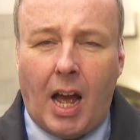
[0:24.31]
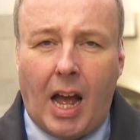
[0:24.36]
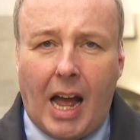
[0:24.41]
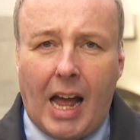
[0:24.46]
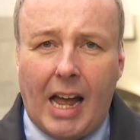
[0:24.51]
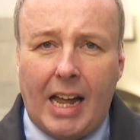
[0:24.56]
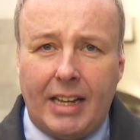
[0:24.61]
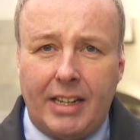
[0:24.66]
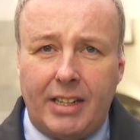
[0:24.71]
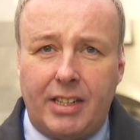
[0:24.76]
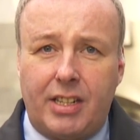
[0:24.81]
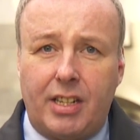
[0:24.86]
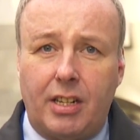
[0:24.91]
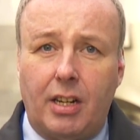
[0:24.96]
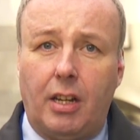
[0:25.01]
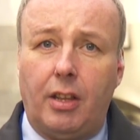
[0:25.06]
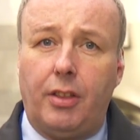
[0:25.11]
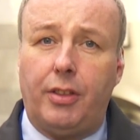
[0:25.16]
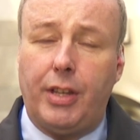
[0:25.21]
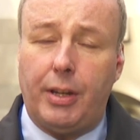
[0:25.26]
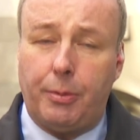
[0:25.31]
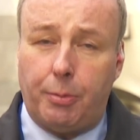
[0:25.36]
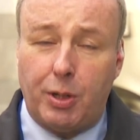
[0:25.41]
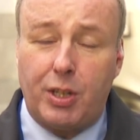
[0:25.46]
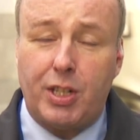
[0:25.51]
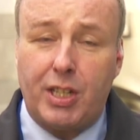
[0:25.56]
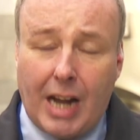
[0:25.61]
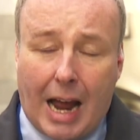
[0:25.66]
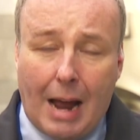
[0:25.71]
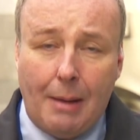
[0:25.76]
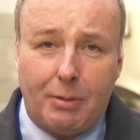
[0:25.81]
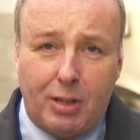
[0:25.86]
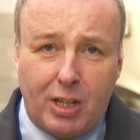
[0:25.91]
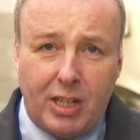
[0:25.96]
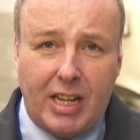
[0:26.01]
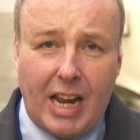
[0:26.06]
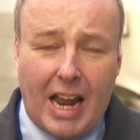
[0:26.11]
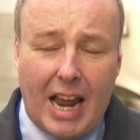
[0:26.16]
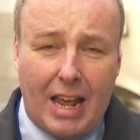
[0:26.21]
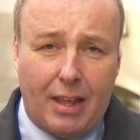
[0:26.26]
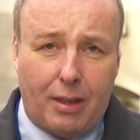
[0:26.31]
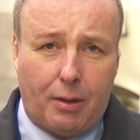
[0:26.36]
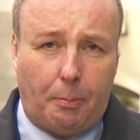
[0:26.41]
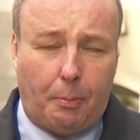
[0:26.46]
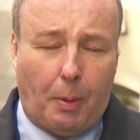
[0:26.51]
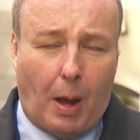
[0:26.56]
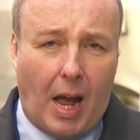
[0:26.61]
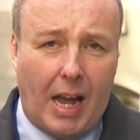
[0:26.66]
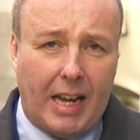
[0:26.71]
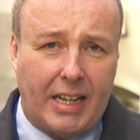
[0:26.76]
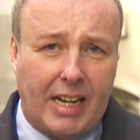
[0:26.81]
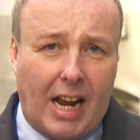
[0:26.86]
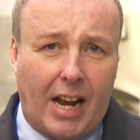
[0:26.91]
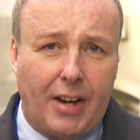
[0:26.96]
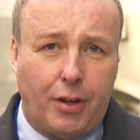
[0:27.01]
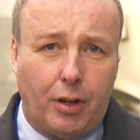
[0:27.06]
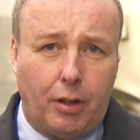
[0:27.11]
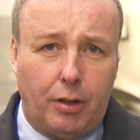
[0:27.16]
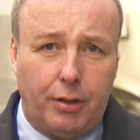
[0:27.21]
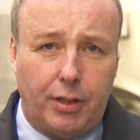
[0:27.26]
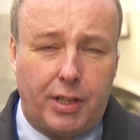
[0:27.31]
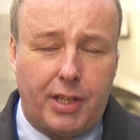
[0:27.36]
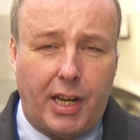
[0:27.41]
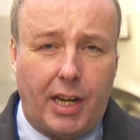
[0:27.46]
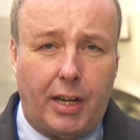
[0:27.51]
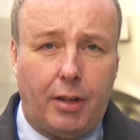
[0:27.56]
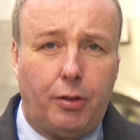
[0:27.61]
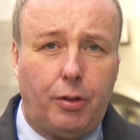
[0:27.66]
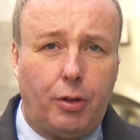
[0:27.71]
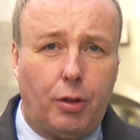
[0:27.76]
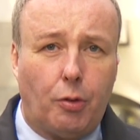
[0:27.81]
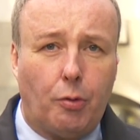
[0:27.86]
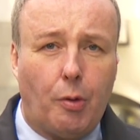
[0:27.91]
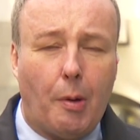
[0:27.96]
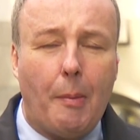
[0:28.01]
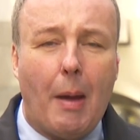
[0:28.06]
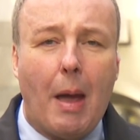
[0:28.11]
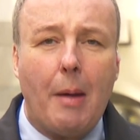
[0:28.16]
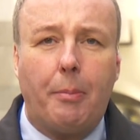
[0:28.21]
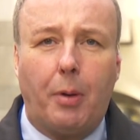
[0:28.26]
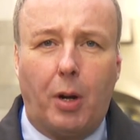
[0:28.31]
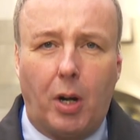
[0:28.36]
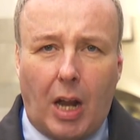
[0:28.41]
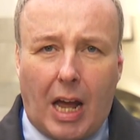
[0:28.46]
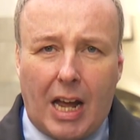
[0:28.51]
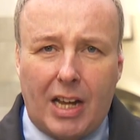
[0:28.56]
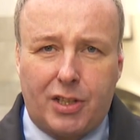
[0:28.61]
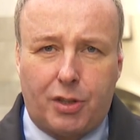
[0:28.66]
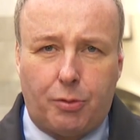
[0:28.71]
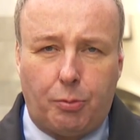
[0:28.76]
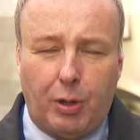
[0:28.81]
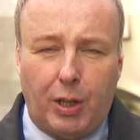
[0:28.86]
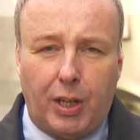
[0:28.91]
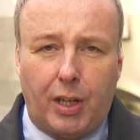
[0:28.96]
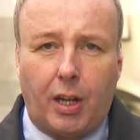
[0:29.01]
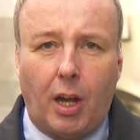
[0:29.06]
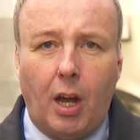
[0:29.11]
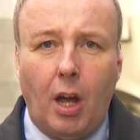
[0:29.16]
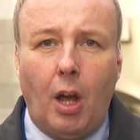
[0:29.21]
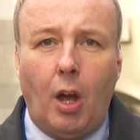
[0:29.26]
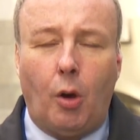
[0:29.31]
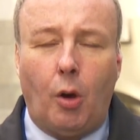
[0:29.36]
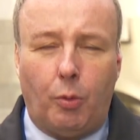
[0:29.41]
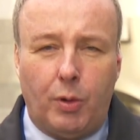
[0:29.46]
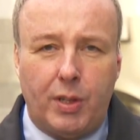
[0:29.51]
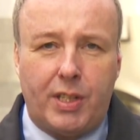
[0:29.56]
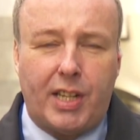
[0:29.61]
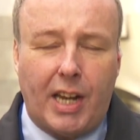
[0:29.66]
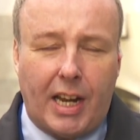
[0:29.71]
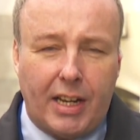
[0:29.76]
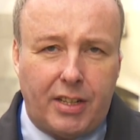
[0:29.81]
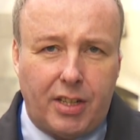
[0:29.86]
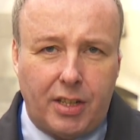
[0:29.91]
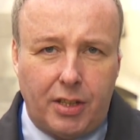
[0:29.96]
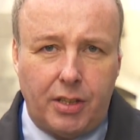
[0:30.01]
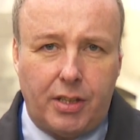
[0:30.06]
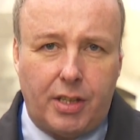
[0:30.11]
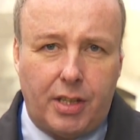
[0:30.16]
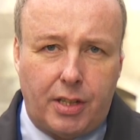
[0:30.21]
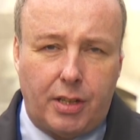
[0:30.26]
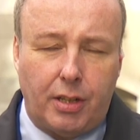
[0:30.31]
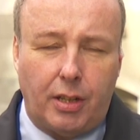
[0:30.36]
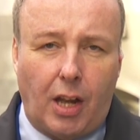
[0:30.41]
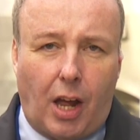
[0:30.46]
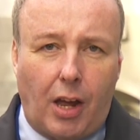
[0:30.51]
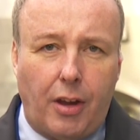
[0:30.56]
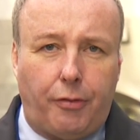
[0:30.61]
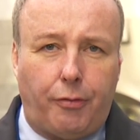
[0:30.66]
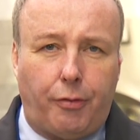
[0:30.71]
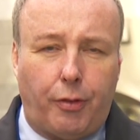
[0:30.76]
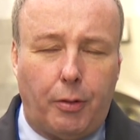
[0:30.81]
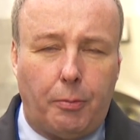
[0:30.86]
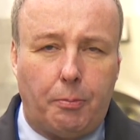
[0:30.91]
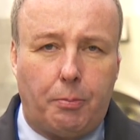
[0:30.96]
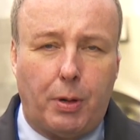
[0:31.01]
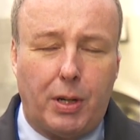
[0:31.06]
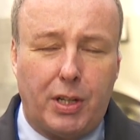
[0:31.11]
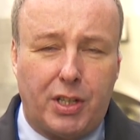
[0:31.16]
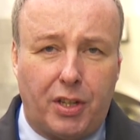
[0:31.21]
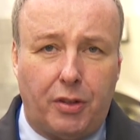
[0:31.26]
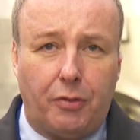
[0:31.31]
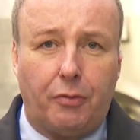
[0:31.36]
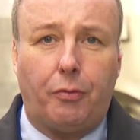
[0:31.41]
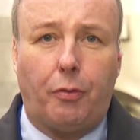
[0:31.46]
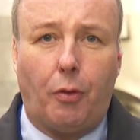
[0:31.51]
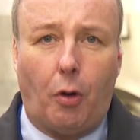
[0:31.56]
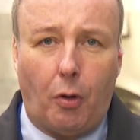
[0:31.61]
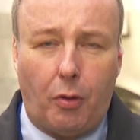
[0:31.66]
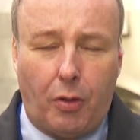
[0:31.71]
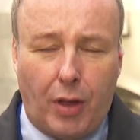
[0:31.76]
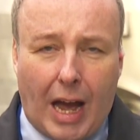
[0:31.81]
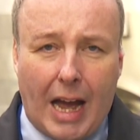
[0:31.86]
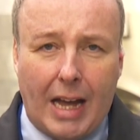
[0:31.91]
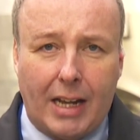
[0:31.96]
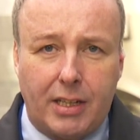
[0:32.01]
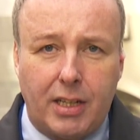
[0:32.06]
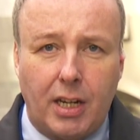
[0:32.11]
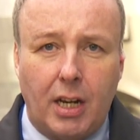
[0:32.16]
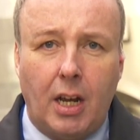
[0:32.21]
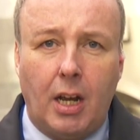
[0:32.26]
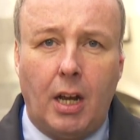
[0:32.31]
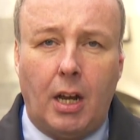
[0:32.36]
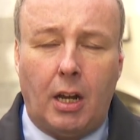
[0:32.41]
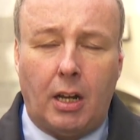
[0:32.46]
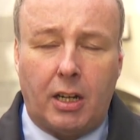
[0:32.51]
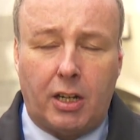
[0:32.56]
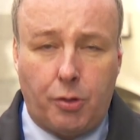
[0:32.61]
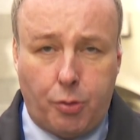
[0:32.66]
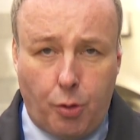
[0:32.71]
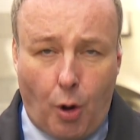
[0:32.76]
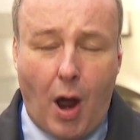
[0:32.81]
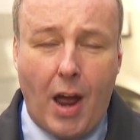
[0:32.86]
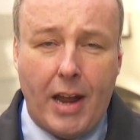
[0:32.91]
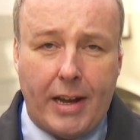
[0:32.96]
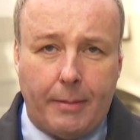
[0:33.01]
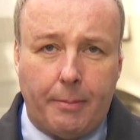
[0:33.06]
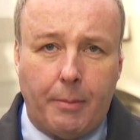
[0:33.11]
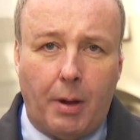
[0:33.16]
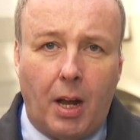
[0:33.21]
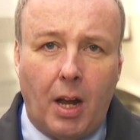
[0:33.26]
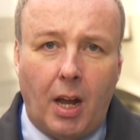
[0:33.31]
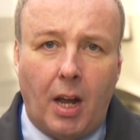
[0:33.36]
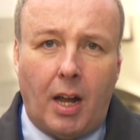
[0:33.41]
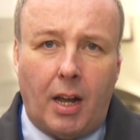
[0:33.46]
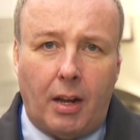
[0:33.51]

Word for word: And they were stabbed to death by Daniel Hussein, who you'll remember last week was sentenced to life in prison for that crime.